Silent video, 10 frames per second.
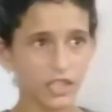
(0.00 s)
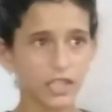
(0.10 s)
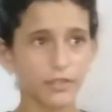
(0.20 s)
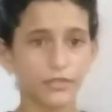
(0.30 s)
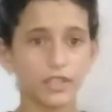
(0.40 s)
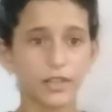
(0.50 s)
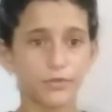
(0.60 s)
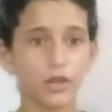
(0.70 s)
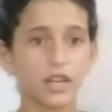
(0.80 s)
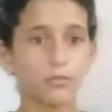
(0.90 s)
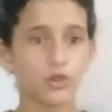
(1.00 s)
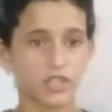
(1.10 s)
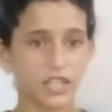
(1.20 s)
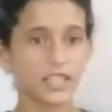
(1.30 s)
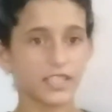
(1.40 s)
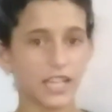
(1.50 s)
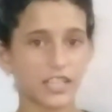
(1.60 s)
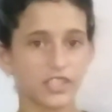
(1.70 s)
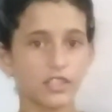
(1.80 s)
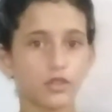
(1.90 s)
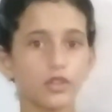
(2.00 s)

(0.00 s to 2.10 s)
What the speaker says: if you are emotionally intelligent,